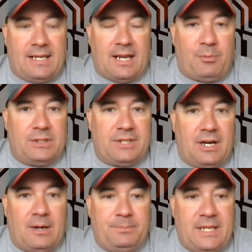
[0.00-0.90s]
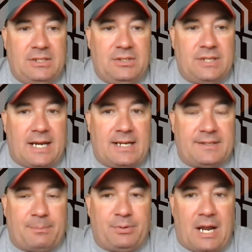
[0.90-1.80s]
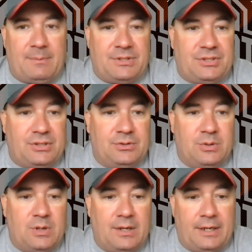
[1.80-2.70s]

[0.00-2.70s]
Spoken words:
I wanted to update you guys. I promised you